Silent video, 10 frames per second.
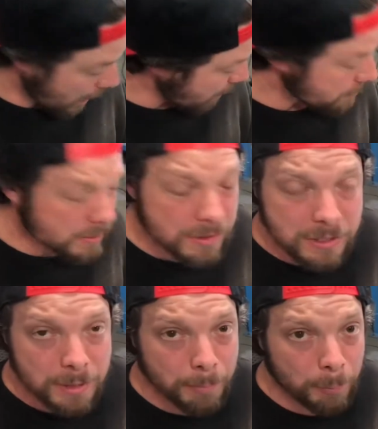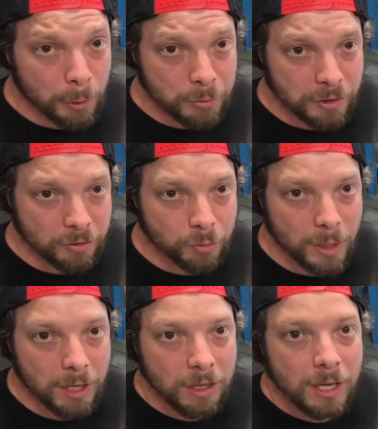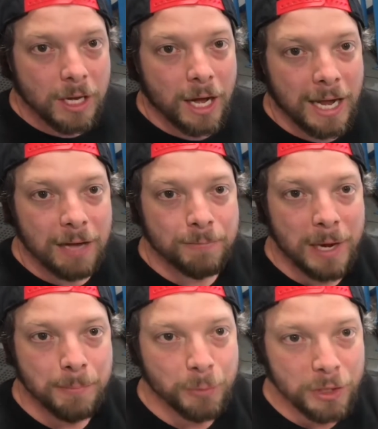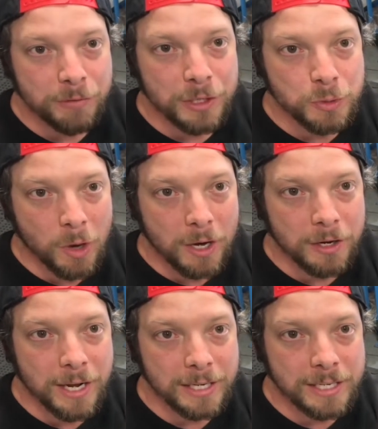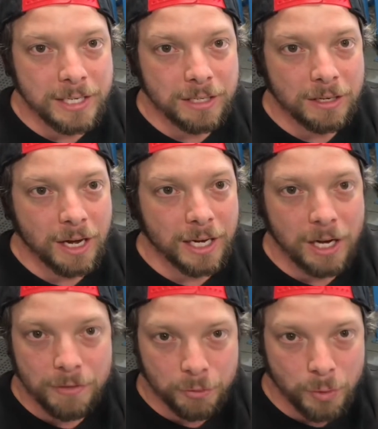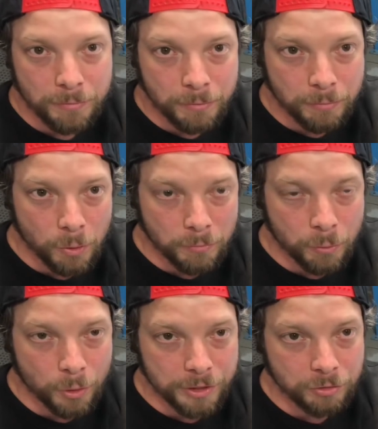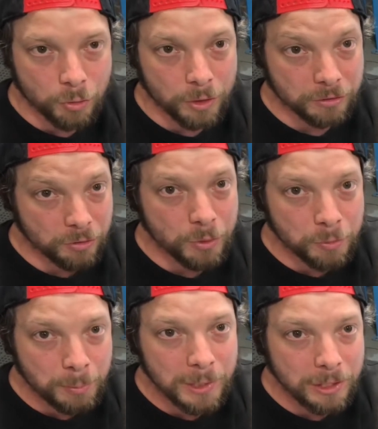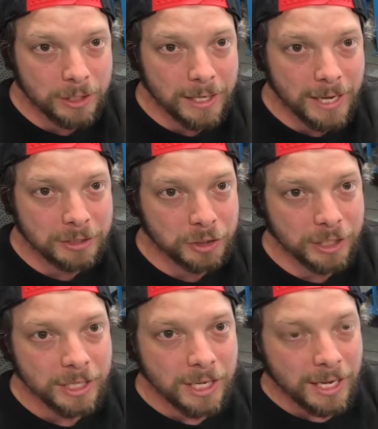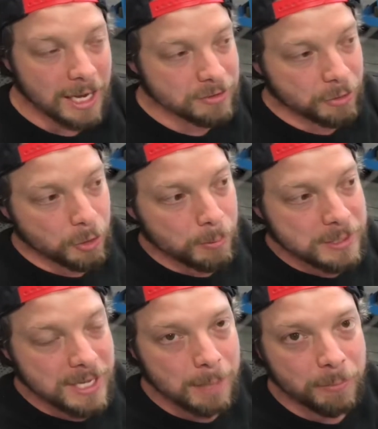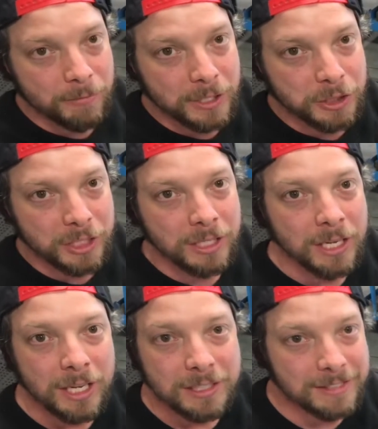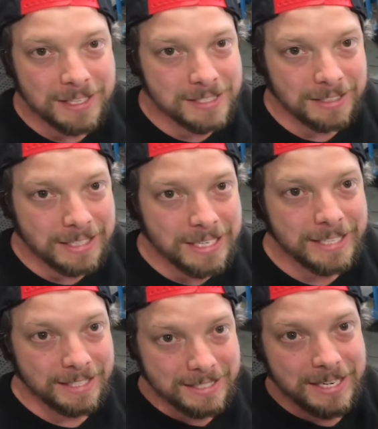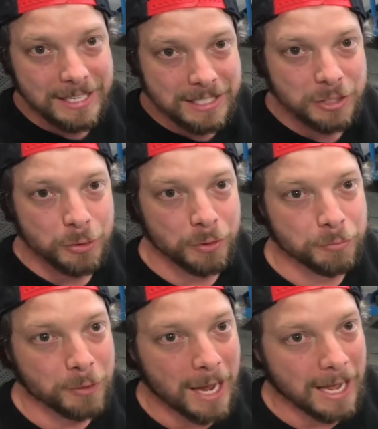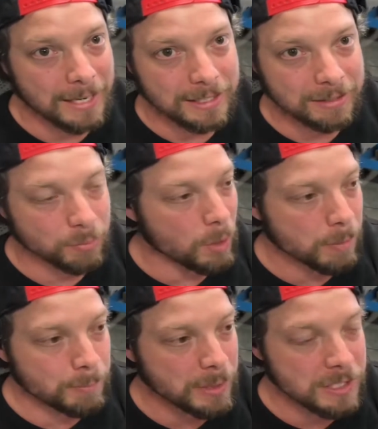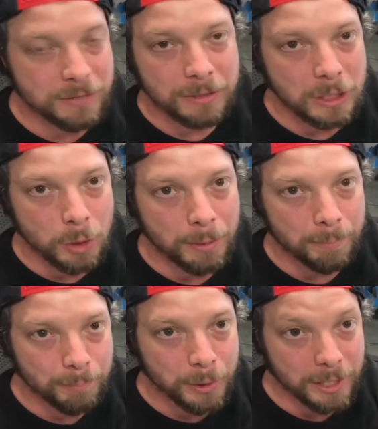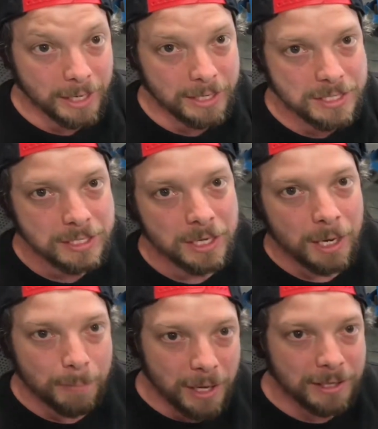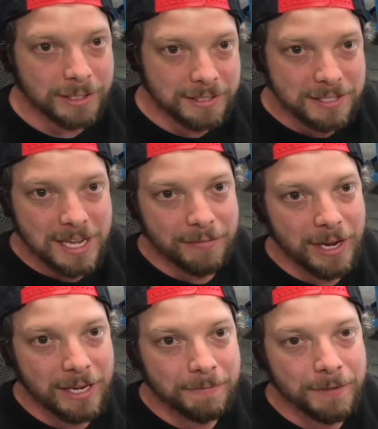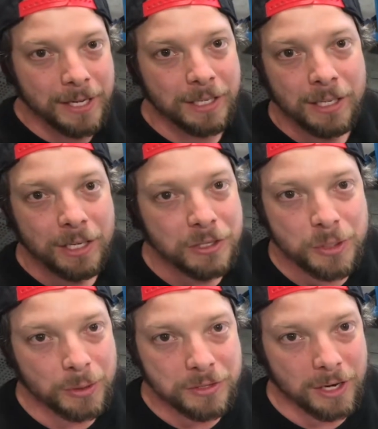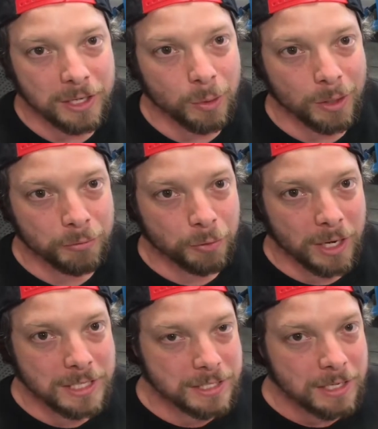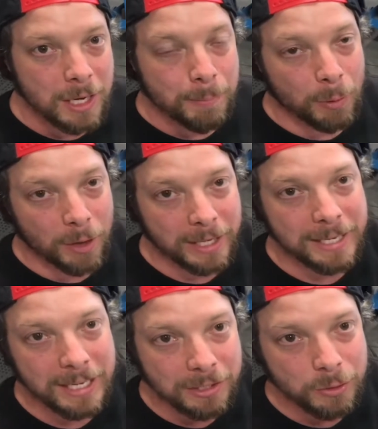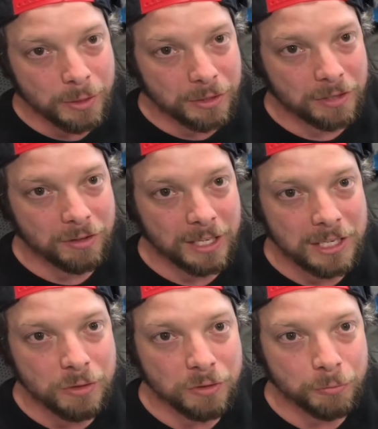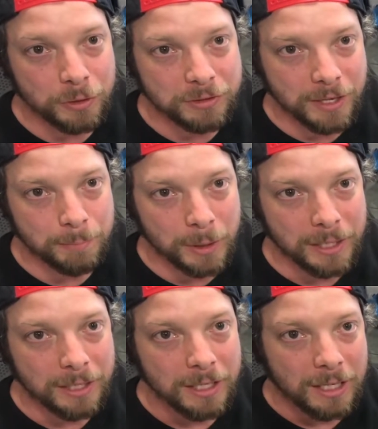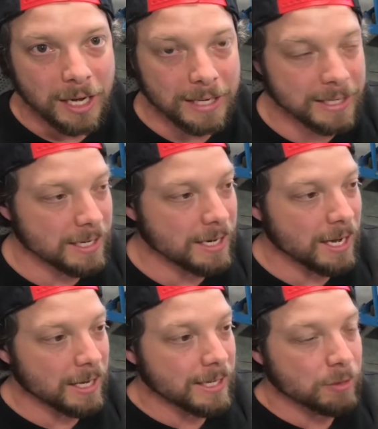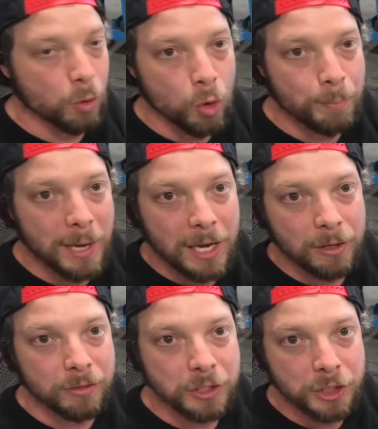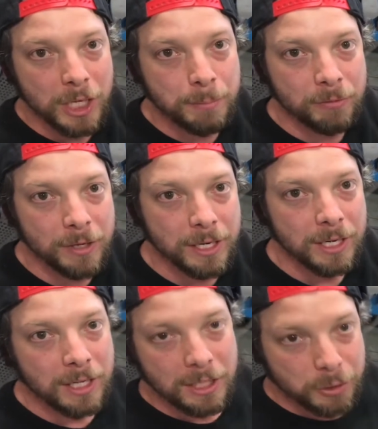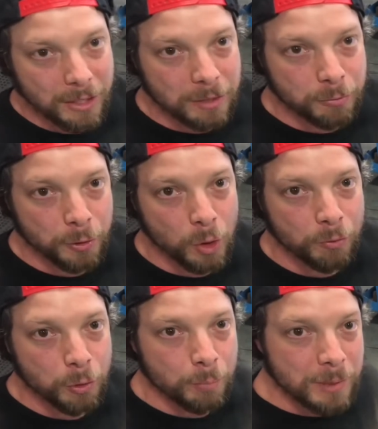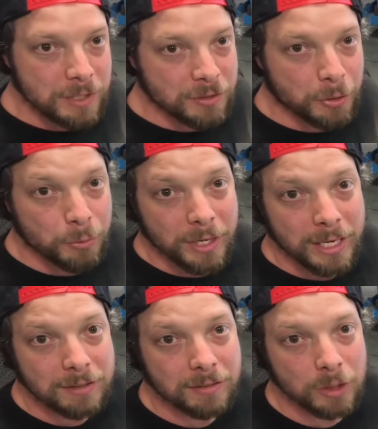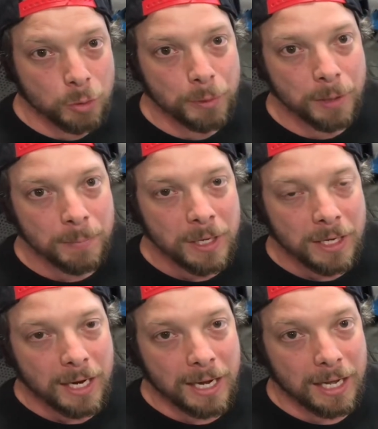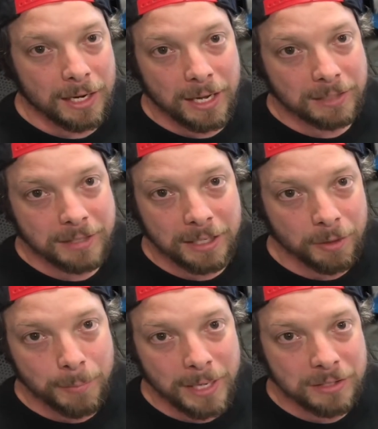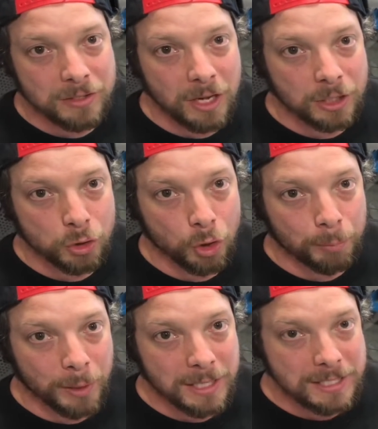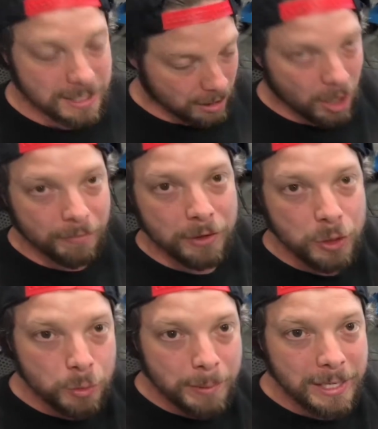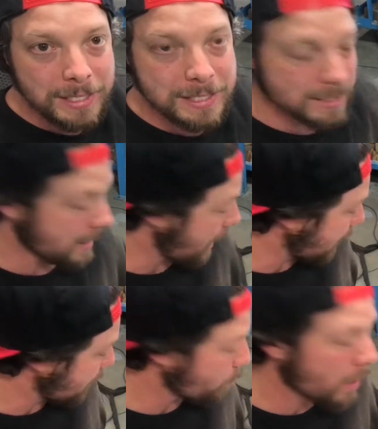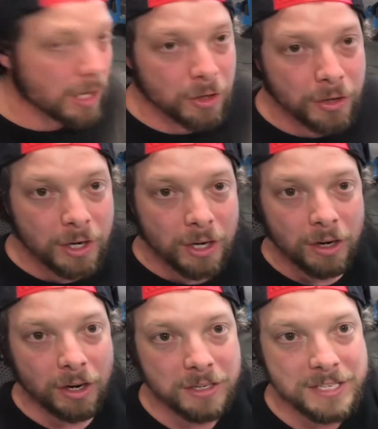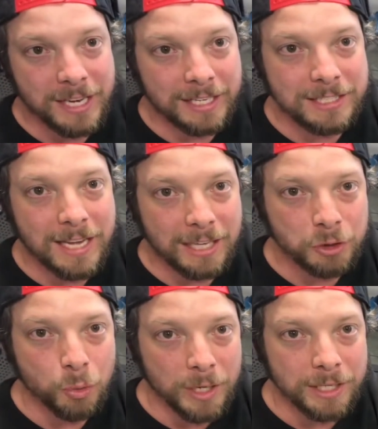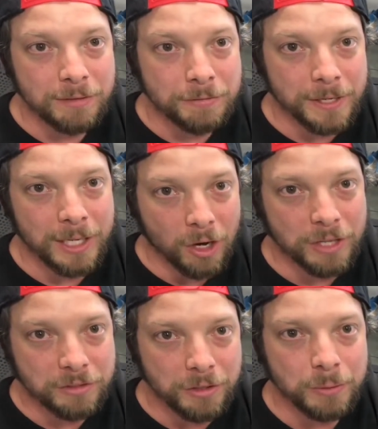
This is a simple process as well. I have my previous water neck here. I got this one from 440 Source. This one's pretty good actually. Has a thermostat provision, doesn't leak. It's nice and true and flat. It's one piece of aluminum, pretty nice. But it doesn't have an AN fitting, so it's not gonna work for us. But what I can do with it is I can use it for a template. I can get the hole pattern, the shape of it, transfer it over to a piece of 3/8 aluminum, and take it to the bandsaw, drill press, and I'll have a new base that I can weld our second -20 fitting onto.